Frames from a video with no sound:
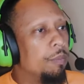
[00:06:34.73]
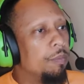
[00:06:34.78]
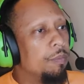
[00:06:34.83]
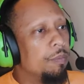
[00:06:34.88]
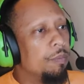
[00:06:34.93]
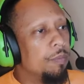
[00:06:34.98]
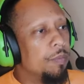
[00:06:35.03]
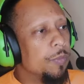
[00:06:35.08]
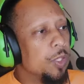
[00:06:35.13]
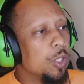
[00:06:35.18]

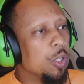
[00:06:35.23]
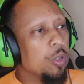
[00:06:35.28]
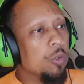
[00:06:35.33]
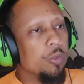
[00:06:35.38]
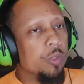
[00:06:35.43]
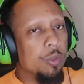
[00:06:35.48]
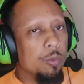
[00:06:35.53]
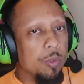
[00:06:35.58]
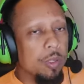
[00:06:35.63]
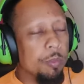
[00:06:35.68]
So
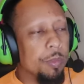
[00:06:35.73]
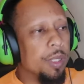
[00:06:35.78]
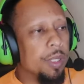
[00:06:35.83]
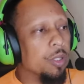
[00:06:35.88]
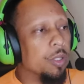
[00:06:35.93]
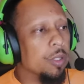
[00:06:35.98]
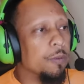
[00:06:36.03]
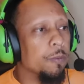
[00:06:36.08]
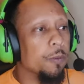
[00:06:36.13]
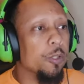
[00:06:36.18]
you want to be
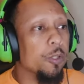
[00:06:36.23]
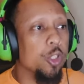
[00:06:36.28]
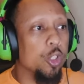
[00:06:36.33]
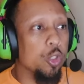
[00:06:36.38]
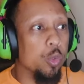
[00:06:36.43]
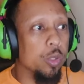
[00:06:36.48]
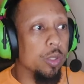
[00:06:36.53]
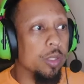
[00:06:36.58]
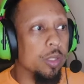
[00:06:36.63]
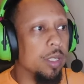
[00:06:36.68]
looking for
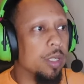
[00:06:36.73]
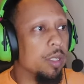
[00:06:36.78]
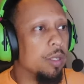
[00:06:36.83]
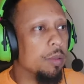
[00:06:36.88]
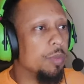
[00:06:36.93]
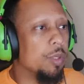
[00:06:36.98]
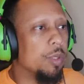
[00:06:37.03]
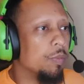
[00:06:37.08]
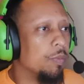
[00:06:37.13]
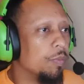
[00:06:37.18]
short
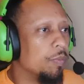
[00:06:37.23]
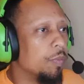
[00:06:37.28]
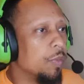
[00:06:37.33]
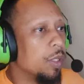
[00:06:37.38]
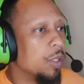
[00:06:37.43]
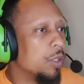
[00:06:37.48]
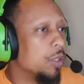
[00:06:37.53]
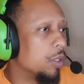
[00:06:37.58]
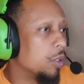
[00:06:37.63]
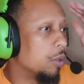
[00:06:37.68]
setups.
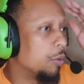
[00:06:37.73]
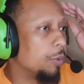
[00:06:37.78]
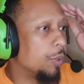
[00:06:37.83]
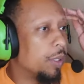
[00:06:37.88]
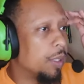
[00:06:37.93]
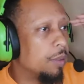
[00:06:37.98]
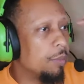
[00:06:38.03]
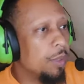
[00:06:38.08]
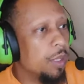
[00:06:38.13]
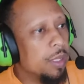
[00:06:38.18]
So with
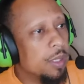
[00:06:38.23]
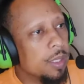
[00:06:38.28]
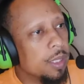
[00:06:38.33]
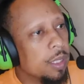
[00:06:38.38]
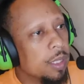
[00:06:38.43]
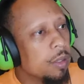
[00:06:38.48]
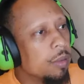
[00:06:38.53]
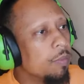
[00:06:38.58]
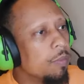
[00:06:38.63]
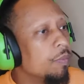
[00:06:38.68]
that being
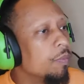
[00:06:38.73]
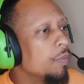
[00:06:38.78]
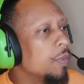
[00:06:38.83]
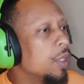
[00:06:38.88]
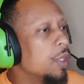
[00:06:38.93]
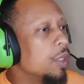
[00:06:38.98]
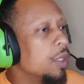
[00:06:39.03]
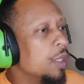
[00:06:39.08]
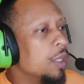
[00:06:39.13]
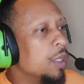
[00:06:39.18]
said,
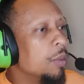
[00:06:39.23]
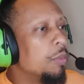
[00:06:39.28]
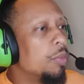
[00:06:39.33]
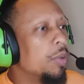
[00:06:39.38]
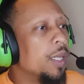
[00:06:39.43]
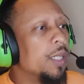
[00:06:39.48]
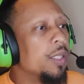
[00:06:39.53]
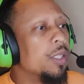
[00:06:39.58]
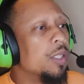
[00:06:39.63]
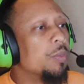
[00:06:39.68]

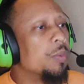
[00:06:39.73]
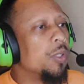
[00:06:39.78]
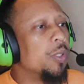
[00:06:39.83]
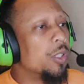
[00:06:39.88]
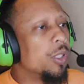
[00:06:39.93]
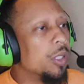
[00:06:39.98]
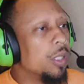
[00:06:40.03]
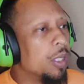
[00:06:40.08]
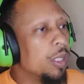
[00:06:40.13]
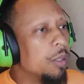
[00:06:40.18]
price is
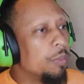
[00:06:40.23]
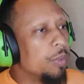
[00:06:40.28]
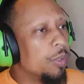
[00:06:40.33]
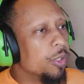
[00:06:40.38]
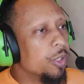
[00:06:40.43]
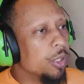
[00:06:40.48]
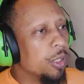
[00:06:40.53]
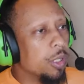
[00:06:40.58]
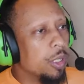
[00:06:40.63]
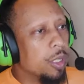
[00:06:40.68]
pushing up,
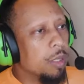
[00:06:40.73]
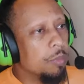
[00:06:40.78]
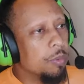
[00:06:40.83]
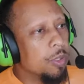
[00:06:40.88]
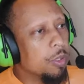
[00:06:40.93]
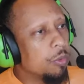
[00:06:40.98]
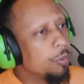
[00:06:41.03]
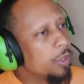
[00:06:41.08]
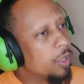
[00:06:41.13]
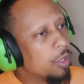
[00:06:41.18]

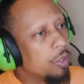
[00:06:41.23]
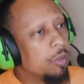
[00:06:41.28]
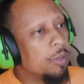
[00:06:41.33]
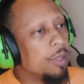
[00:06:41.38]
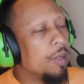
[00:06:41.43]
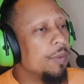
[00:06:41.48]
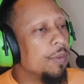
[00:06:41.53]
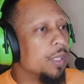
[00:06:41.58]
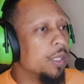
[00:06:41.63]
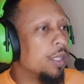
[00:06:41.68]
so we don't
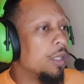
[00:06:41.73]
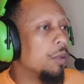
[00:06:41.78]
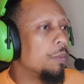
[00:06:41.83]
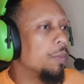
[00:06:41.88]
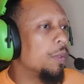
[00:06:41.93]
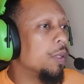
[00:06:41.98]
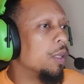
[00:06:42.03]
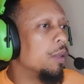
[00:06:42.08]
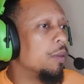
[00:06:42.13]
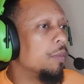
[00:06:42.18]
have a setup
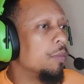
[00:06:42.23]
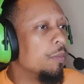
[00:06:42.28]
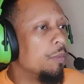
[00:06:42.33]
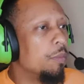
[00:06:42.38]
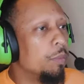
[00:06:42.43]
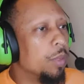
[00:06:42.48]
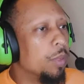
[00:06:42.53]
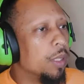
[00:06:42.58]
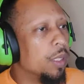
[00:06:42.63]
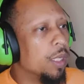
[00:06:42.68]
yet.
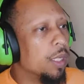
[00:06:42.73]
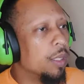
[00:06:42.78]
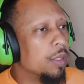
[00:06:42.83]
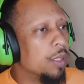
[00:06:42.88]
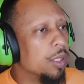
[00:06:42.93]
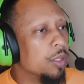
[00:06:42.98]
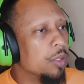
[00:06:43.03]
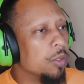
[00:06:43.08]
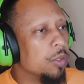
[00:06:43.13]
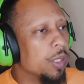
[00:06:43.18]
But at
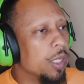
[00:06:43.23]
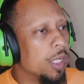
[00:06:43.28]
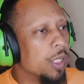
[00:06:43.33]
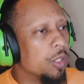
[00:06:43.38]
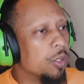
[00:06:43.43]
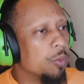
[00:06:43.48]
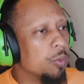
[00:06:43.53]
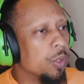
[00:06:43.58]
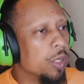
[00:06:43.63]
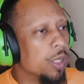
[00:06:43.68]
this
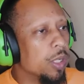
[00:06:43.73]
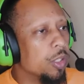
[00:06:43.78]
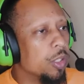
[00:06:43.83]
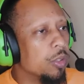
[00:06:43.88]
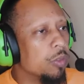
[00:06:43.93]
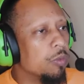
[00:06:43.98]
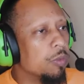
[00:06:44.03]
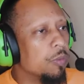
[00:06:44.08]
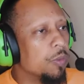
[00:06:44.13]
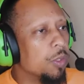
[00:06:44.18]
location, what I
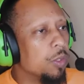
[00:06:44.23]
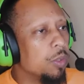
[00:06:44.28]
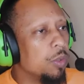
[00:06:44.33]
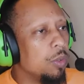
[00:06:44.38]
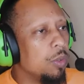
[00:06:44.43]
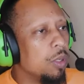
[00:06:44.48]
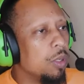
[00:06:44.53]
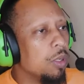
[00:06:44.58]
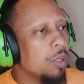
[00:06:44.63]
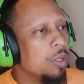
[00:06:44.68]
just
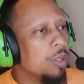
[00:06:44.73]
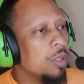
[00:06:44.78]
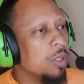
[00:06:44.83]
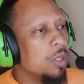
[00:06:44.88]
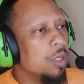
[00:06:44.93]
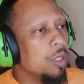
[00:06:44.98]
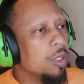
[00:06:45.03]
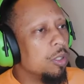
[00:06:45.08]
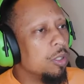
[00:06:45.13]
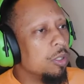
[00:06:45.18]
reviewed,
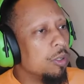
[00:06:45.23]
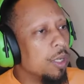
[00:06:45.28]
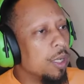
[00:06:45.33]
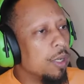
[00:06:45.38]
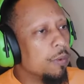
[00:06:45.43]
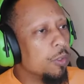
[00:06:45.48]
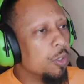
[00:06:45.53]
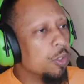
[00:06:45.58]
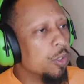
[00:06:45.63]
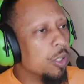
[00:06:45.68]
you have
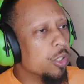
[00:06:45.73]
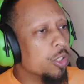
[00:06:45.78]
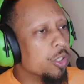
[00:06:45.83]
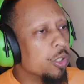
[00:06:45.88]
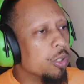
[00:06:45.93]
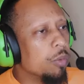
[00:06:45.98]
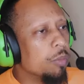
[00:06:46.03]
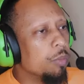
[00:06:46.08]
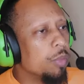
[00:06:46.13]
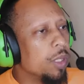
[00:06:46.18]

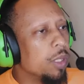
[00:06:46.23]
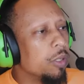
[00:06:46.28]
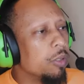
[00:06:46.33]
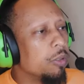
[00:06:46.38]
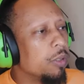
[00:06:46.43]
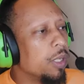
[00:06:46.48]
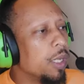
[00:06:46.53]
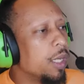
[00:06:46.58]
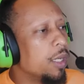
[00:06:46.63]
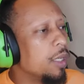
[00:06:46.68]
structure being
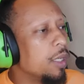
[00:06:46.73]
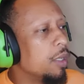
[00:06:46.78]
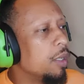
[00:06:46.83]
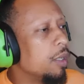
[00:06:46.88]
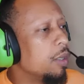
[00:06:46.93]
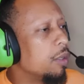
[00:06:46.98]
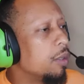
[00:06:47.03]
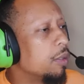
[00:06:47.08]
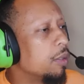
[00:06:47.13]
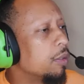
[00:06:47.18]
created.
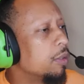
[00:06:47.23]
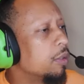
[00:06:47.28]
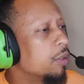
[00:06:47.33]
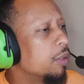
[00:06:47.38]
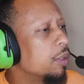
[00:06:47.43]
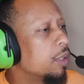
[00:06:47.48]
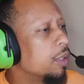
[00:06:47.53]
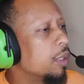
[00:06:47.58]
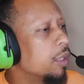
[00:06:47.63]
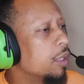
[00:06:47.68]

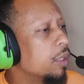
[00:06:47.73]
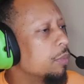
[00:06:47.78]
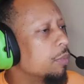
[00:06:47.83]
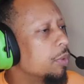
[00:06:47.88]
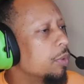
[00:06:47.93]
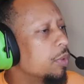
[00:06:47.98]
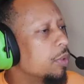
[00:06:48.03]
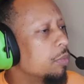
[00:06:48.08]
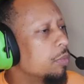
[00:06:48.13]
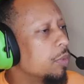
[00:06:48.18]
And I kind of
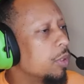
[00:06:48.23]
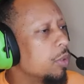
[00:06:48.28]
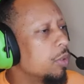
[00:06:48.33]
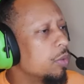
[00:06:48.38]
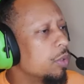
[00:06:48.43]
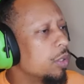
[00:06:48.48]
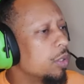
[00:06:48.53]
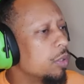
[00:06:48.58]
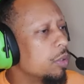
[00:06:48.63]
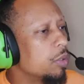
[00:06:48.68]
put some
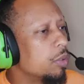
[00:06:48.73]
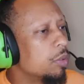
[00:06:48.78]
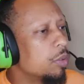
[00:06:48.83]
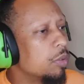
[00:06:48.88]
notes